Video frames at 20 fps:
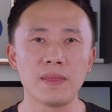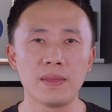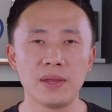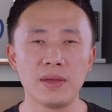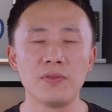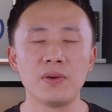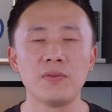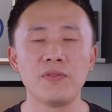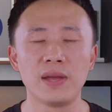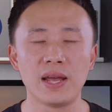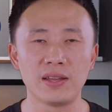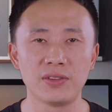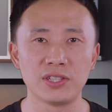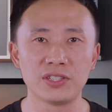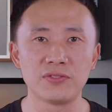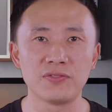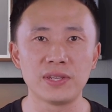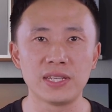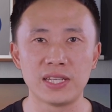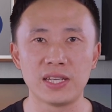If you found
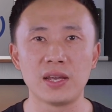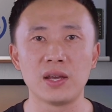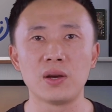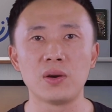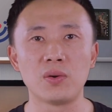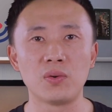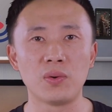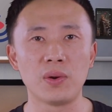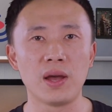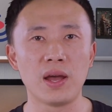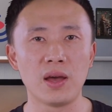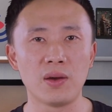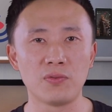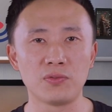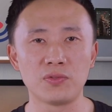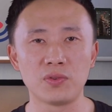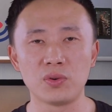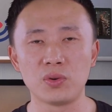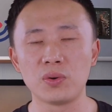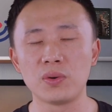this video
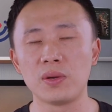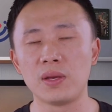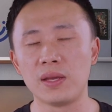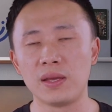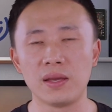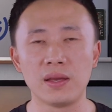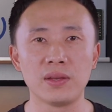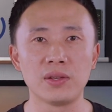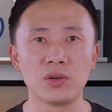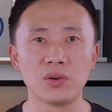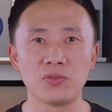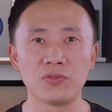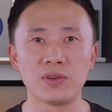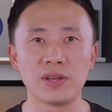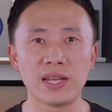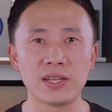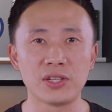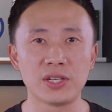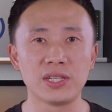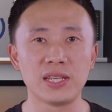helpful, don't
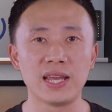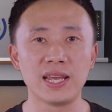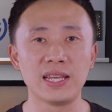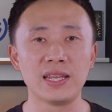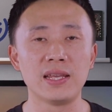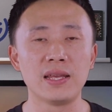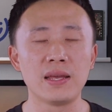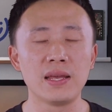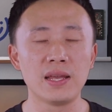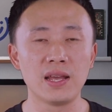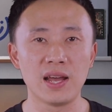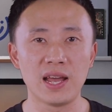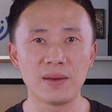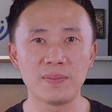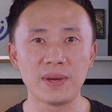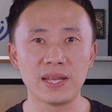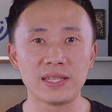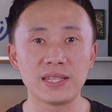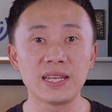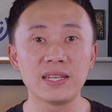forget to like,
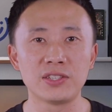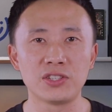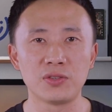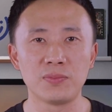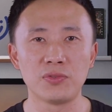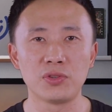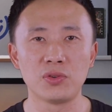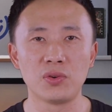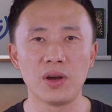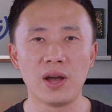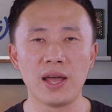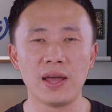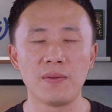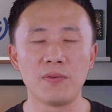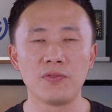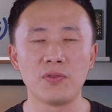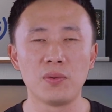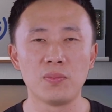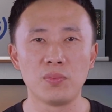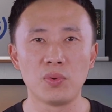comment, and
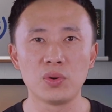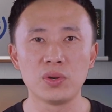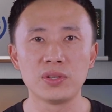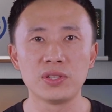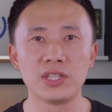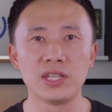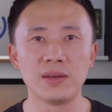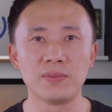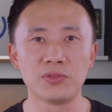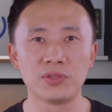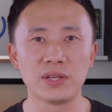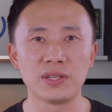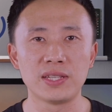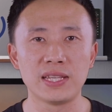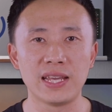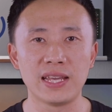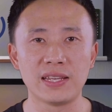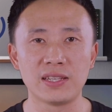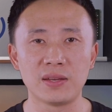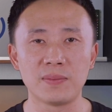subscribe for more tips on
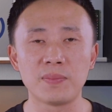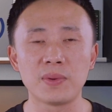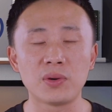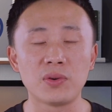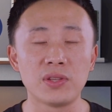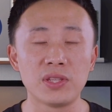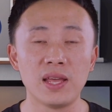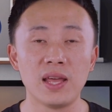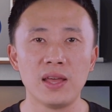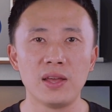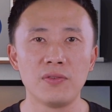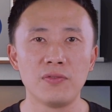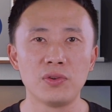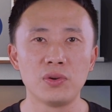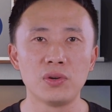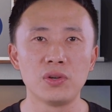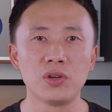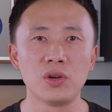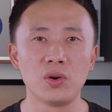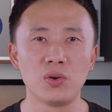getting the most out of
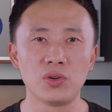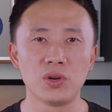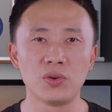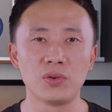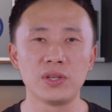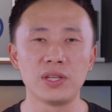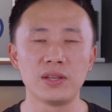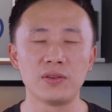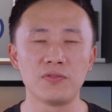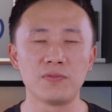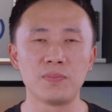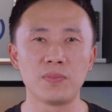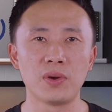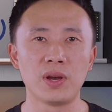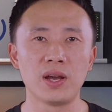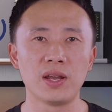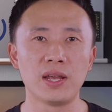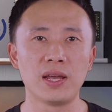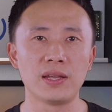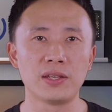your YoloLiv
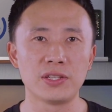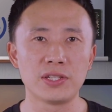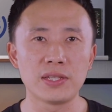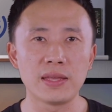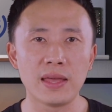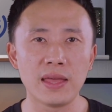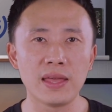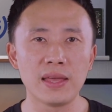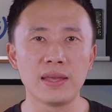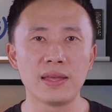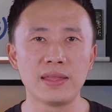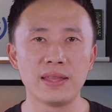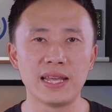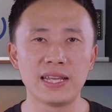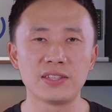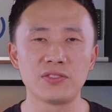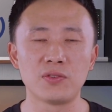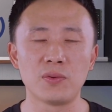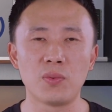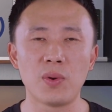products.
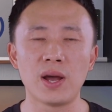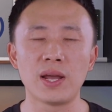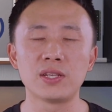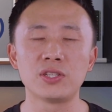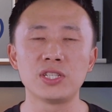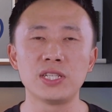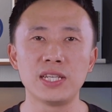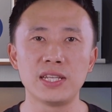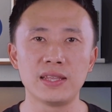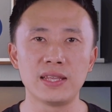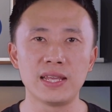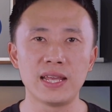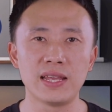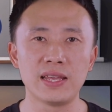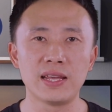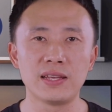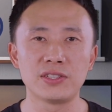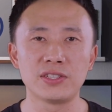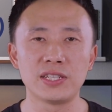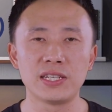Thanks for watching,
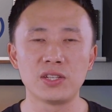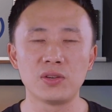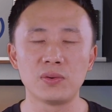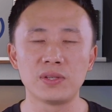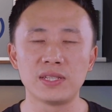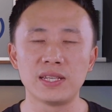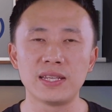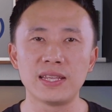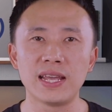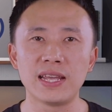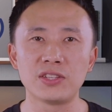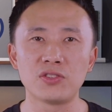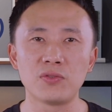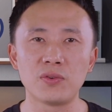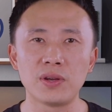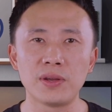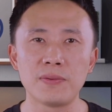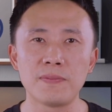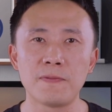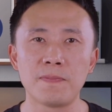and I'll see you in the next
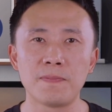one.